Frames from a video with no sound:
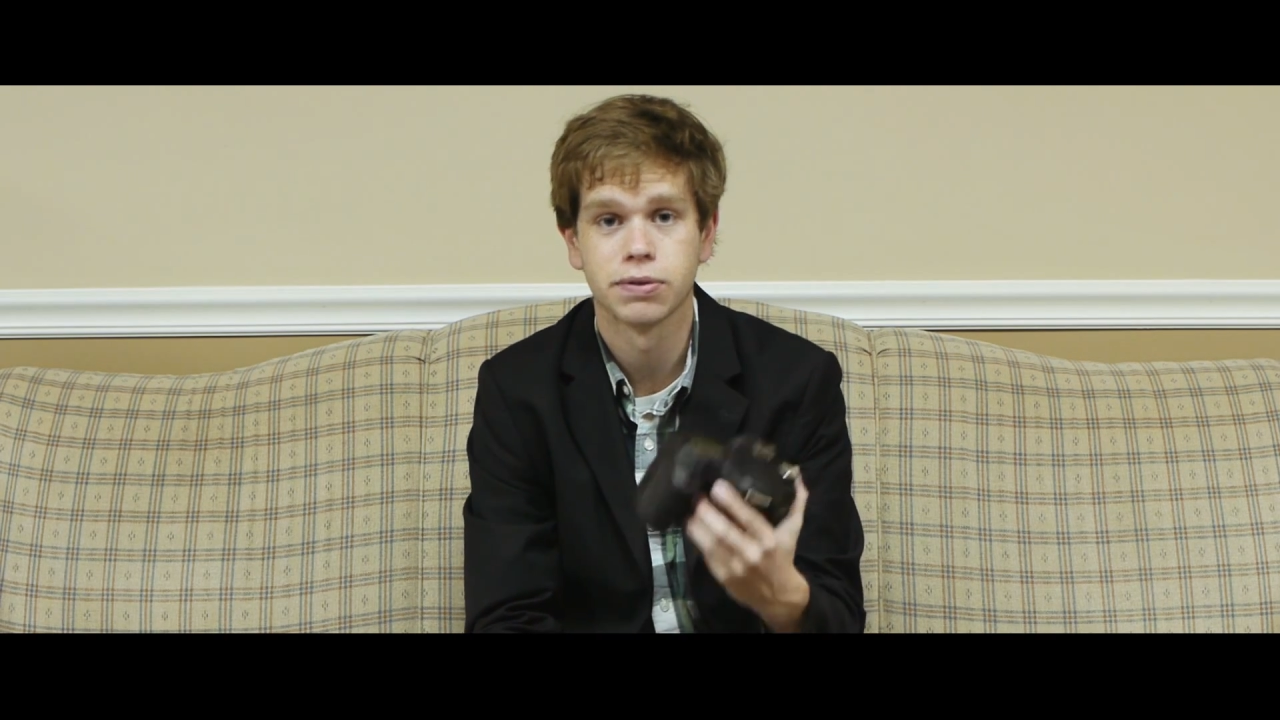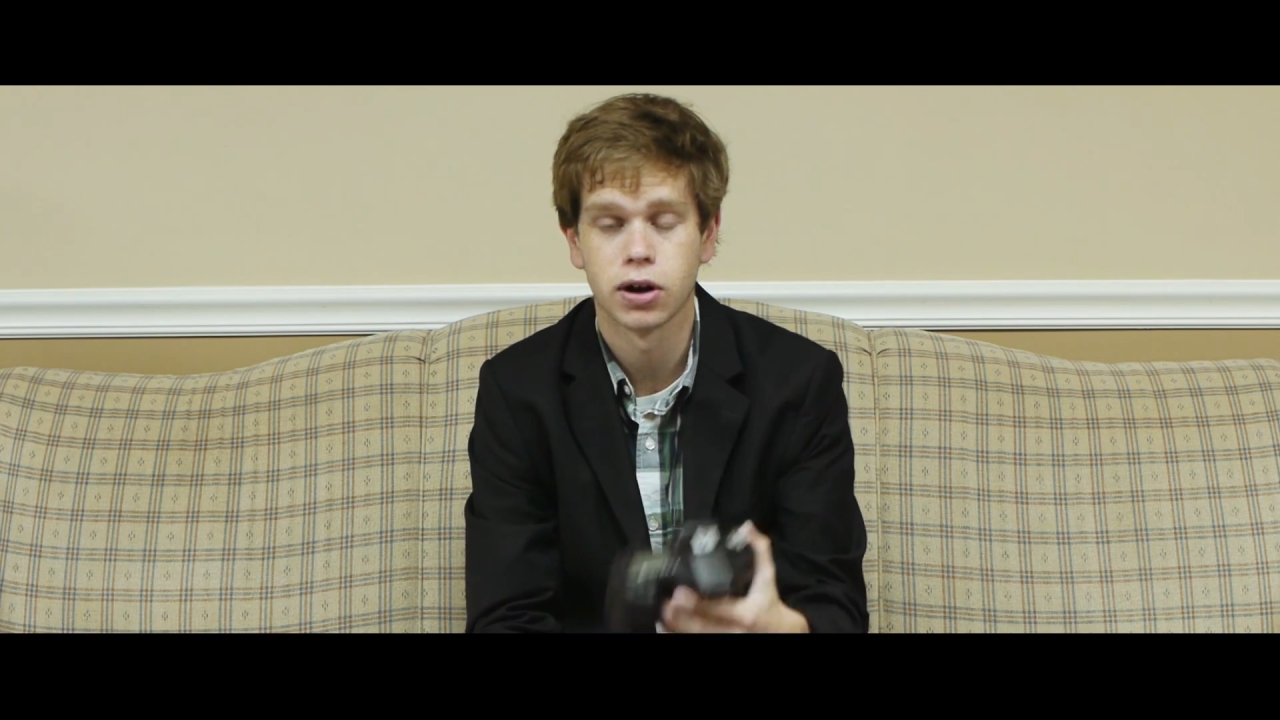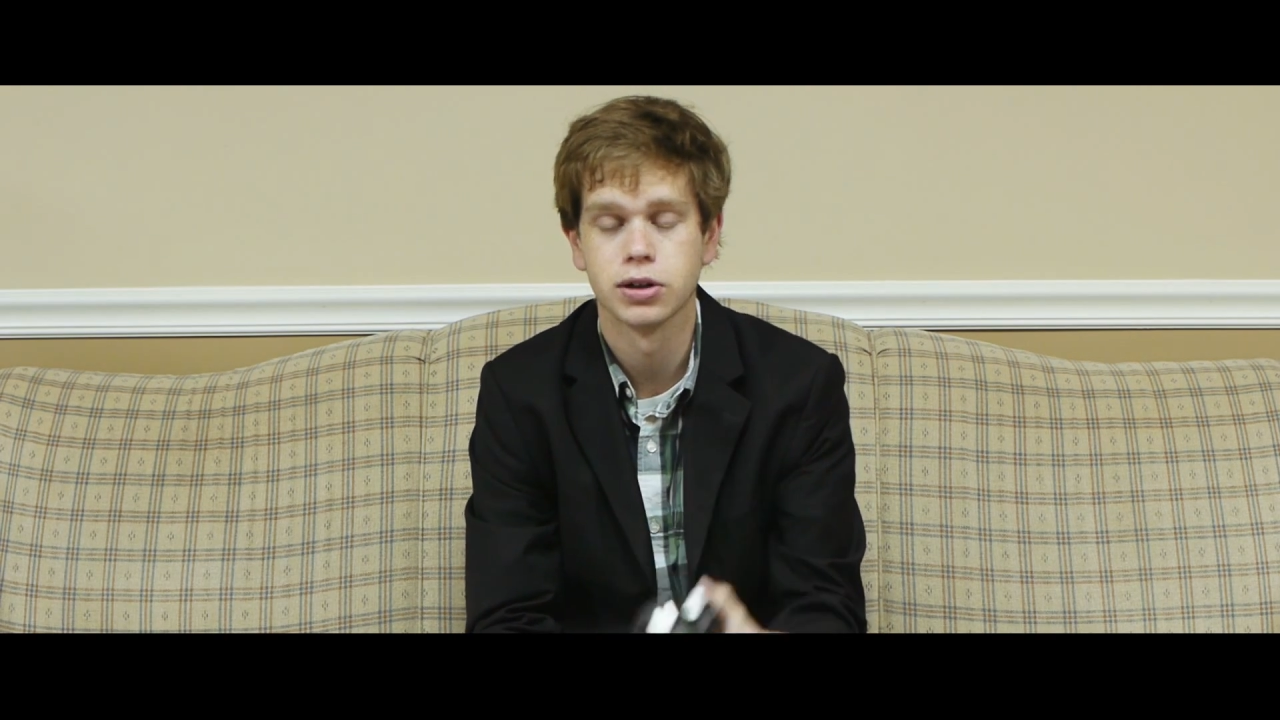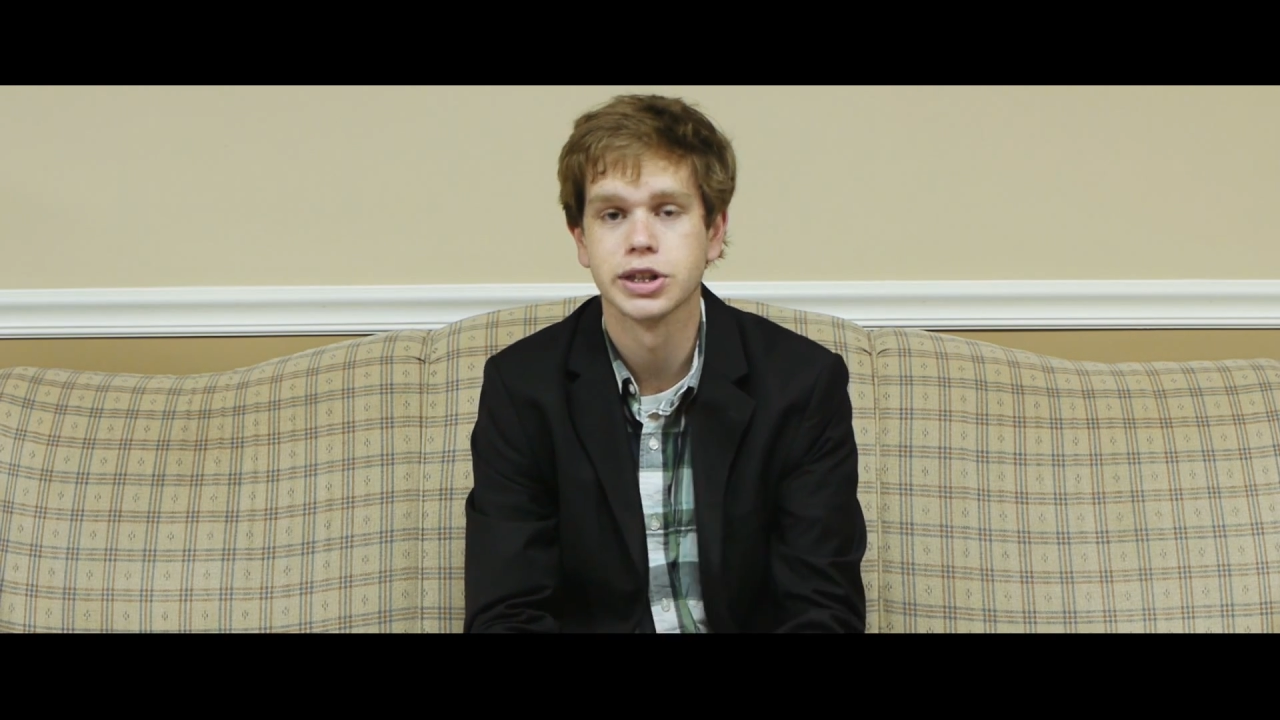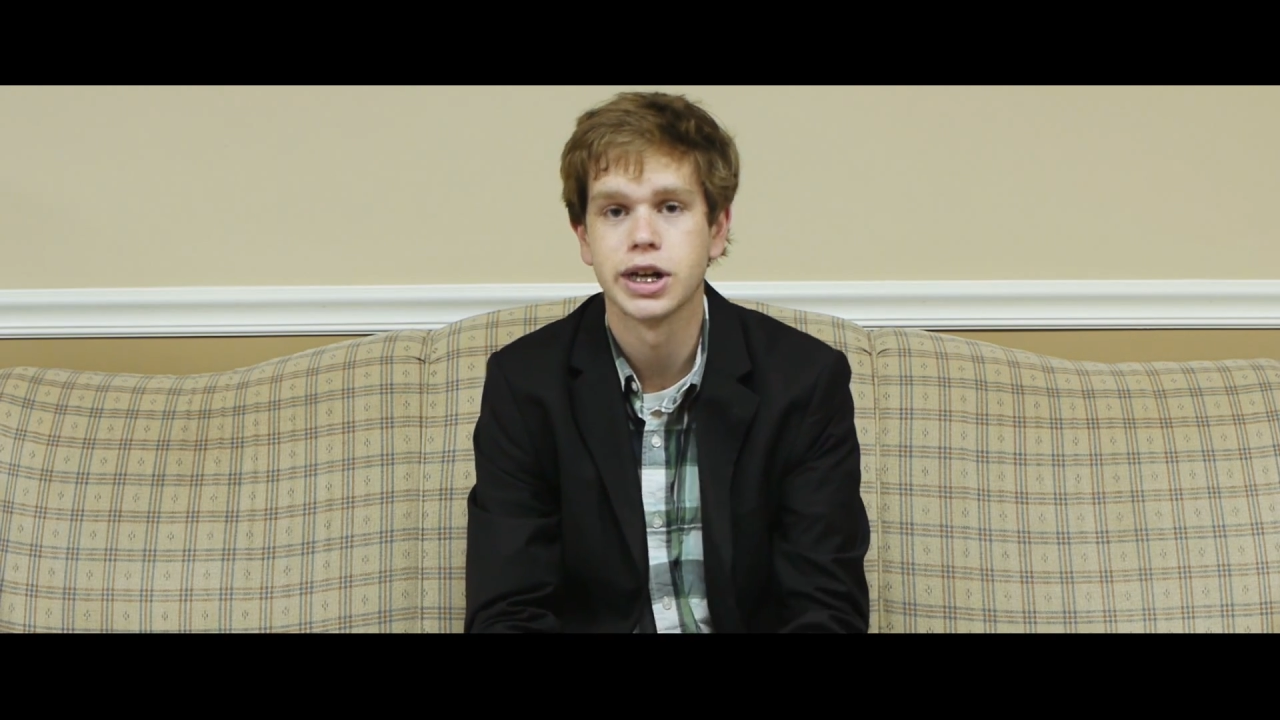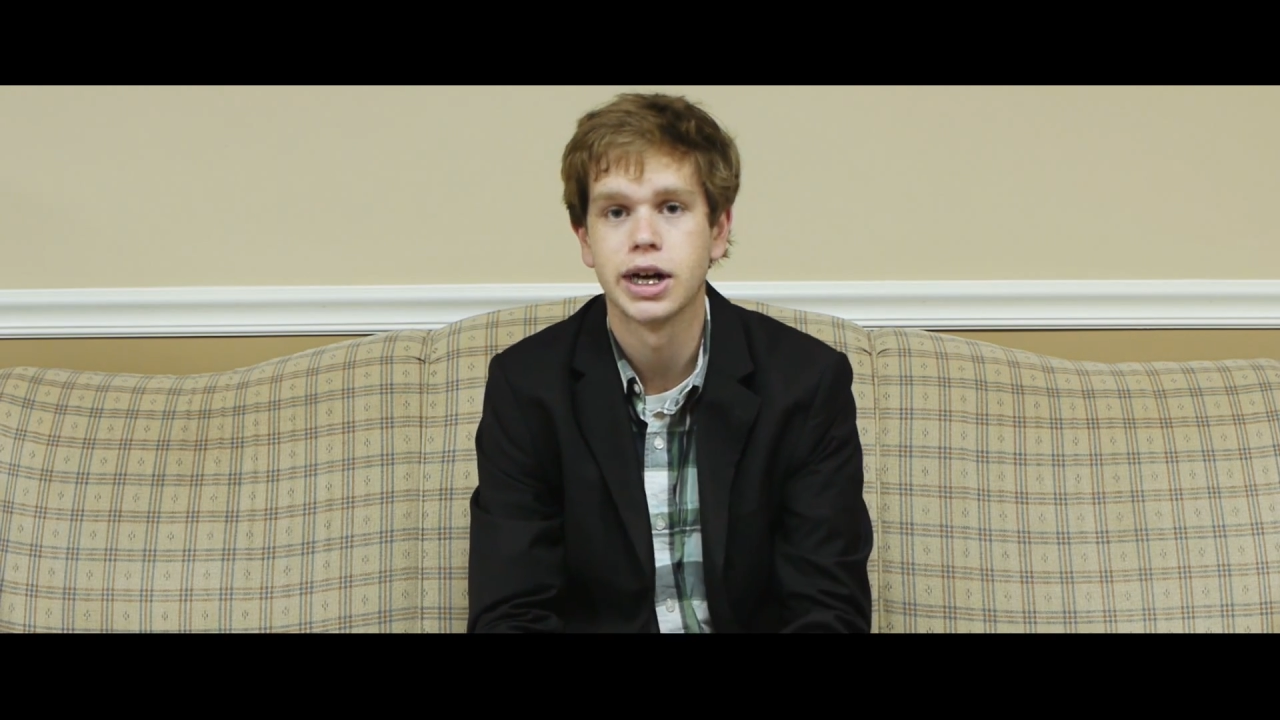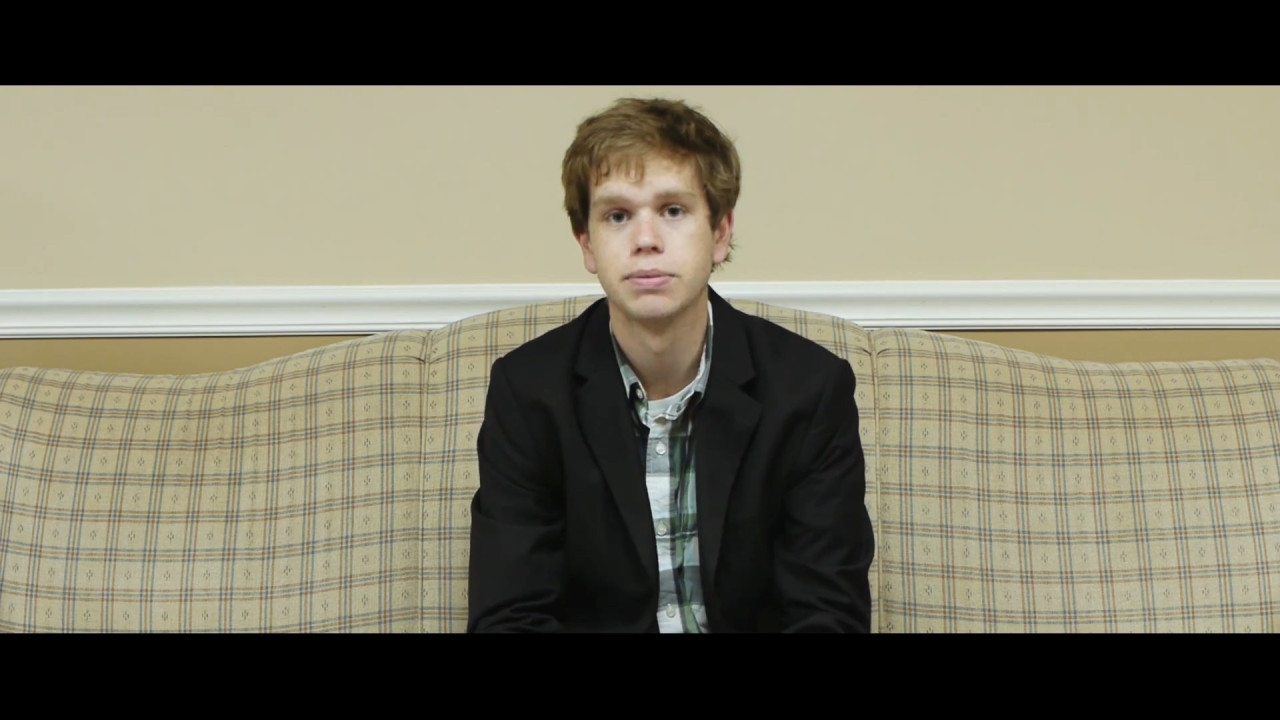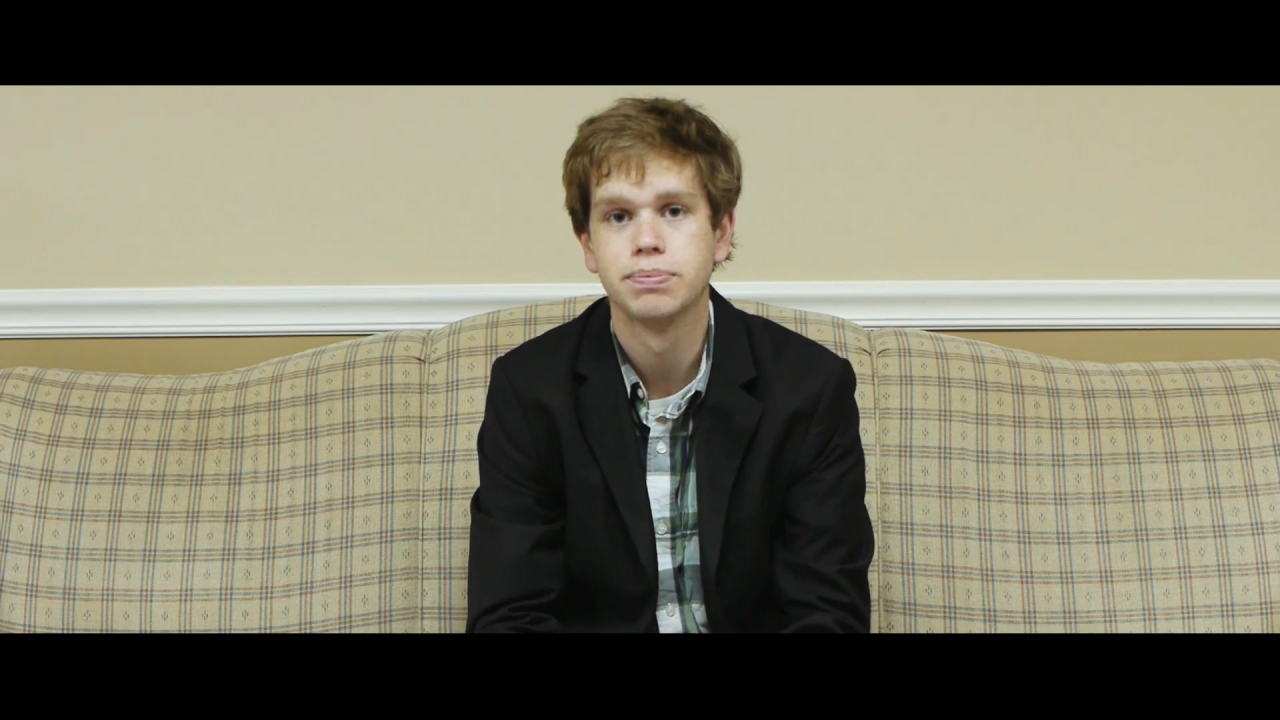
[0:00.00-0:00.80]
card slot.